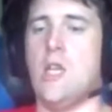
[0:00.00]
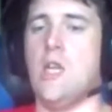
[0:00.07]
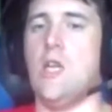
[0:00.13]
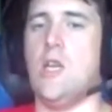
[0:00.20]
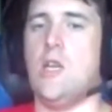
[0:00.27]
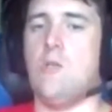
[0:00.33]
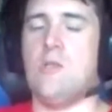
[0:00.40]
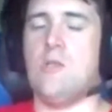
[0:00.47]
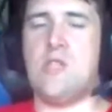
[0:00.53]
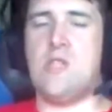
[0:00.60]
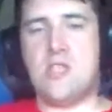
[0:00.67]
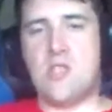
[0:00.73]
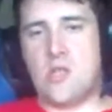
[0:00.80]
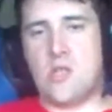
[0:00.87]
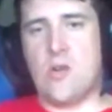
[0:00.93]
which is
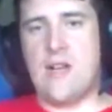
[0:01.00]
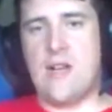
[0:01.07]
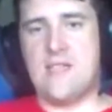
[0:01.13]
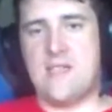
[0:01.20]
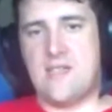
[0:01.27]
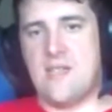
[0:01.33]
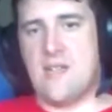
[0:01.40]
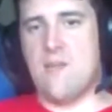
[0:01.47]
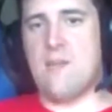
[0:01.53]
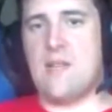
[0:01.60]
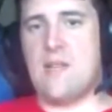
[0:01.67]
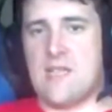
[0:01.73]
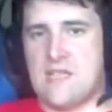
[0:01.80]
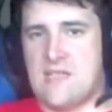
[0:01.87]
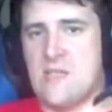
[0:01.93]
the greatest. I mean, I
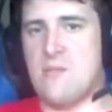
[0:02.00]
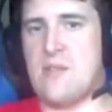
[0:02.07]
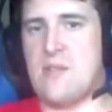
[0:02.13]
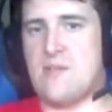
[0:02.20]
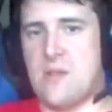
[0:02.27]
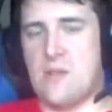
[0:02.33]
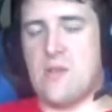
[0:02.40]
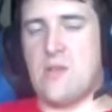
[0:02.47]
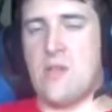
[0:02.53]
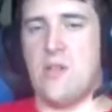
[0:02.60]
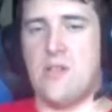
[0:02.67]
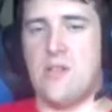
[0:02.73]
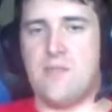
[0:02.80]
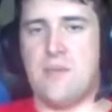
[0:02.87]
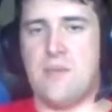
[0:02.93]
can still make phone
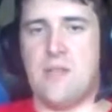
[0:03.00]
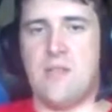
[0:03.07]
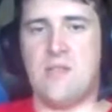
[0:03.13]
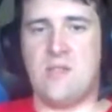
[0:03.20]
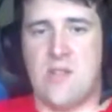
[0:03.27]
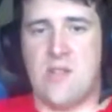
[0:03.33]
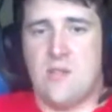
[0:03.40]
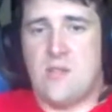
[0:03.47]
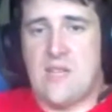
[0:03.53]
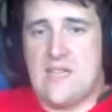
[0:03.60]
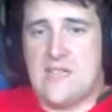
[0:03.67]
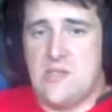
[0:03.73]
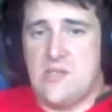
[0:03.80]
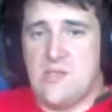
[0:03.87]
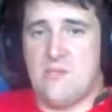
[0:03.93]
calls, but I would like
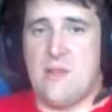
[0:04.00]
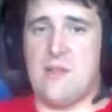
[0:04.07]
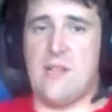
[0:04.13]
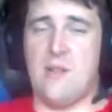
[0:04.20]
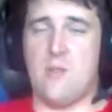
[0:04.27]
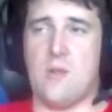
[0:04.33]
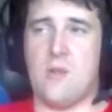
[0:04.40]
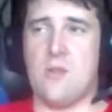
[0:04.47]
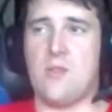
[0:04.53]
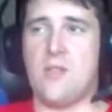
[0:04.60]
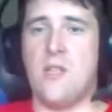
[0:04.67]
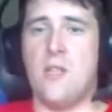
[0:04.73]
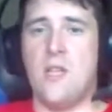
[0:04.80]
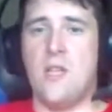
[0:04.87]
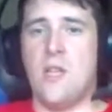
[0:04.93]
to use my network.
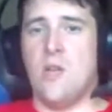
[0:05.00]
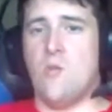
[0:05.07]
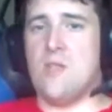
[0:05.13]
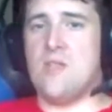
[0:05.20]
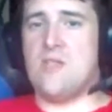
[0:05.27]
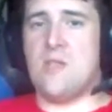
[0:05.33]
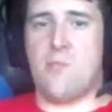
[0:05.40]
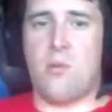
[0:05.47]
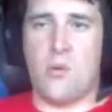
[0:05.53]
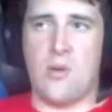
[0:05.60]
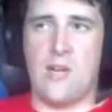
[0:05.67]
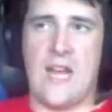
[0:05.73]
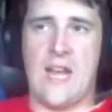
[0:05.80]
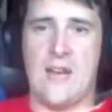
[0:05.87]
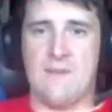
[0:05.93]
What's the point
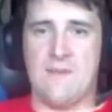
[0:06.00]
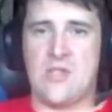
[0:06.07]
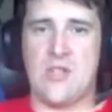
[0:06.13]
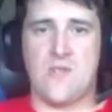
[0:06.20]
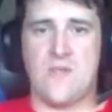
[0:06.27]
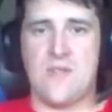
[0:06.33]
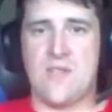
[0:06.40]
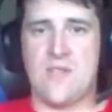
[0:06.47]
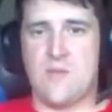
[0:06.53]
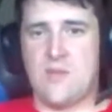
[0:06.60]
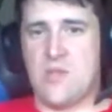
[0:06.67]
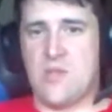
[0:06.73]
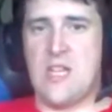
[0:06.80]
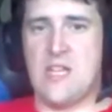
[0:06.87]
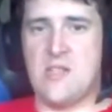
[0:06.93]
of having service when you
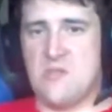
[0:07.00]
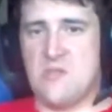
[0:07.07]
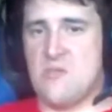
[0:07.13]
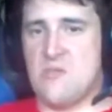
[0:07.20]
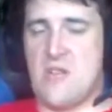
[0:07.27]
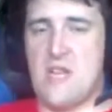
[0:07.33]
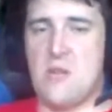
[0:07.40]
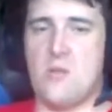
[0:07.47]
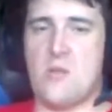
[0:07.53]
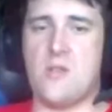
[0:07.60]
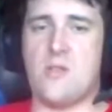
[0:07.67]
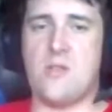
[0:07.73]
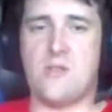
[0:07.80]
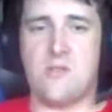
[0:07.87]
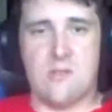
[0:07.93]
can't use your
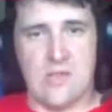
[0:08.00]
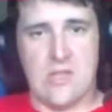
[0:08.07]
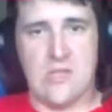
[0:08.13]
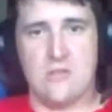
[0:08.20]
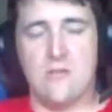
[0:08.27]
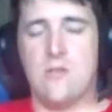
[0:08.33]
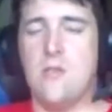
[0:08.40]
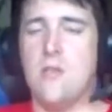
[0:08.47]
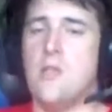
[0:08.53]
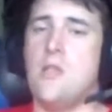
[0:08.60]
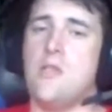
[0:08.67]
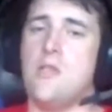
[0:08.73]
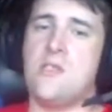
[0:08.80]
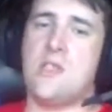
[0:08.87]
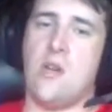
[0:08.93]
network?
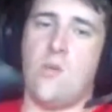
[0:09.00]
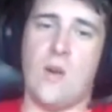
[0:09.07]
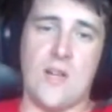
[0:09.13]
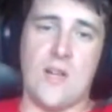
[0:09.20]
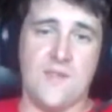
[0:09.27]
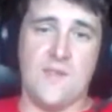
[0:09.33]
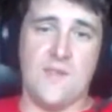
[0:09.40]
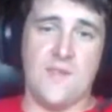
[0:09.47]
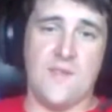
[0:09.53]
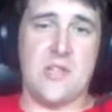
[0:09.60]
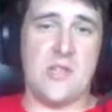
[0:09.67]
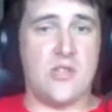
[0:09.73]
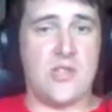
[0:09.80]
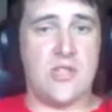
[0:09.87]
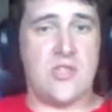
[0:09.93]
So
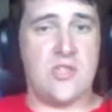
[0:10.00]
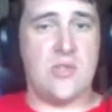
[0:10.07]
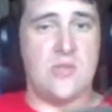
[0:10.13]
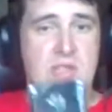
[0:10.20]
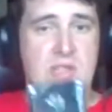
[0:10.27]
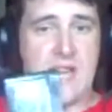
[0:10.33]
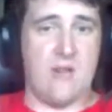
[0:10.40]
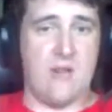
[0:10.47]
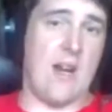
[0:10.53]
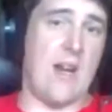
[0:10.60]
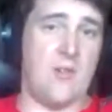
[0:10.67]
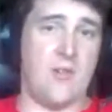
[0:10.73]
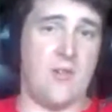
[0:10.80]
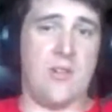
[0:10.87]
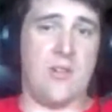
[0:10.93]
Wi-Fi, you're just using that
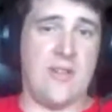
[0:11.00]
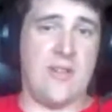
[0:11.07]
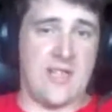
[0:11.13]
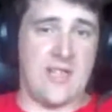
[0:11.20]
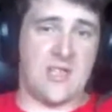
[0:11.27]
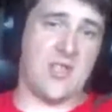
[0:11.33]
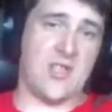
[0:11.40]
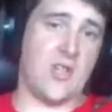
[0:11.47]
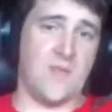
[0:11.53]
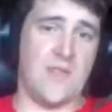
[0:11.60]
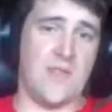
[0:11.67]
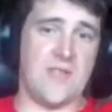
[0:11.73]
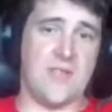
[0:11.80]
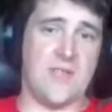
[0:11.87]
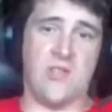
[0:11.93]
router and that
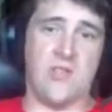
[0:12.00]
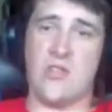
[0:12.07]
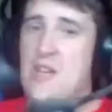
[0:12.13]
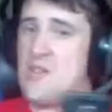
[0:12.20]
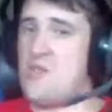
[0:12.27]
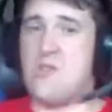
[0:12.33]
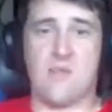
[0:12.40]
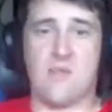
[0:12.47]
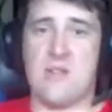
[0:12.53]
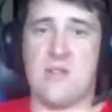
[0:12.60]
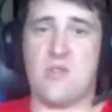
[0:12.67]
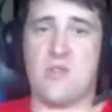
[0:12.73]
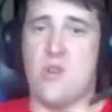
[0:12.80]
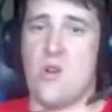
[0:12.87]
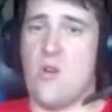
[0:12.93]
service. You're not using
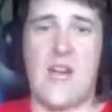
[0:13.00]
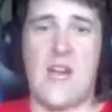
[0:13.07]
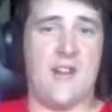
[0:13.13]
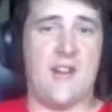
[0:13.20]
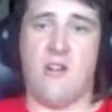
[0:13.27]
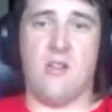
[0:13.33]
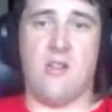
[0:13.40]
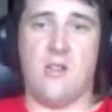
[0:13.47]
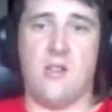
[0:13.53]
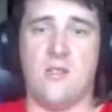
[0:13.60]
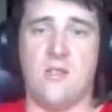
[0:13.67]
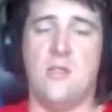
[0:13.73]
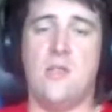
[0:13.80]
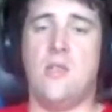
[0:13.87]
Metro at all.